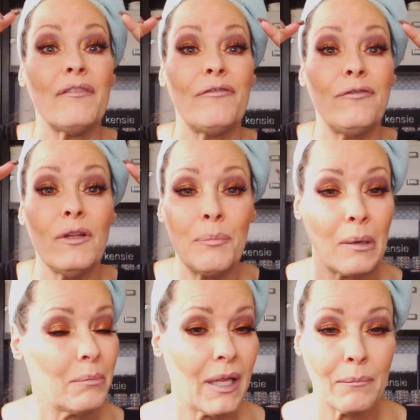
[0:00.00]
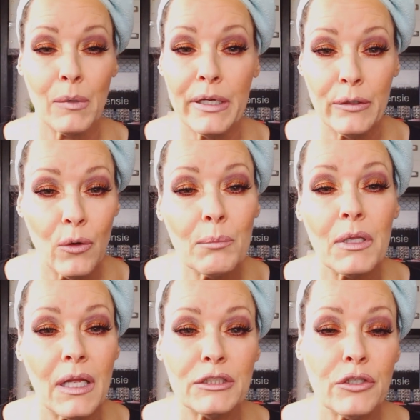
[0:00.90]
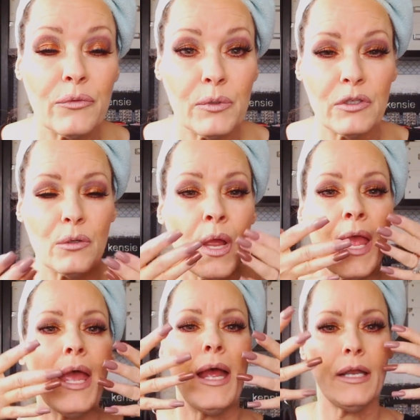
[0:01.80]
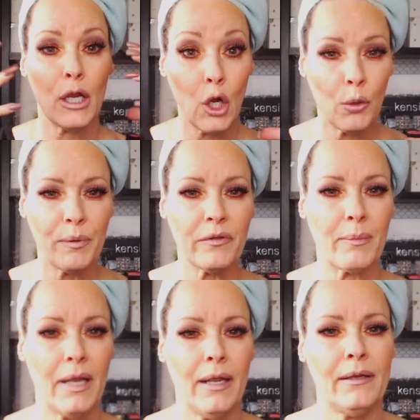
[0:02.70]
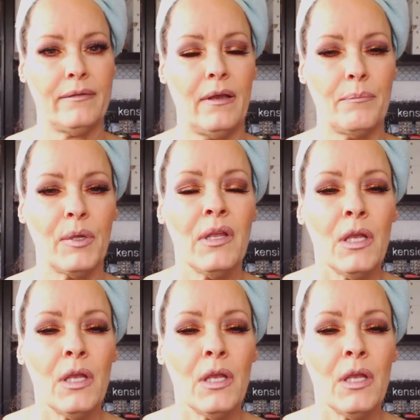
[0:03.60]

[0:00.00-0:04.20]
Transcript: they flip up like my normal lashes would do, and it opens my eyes up.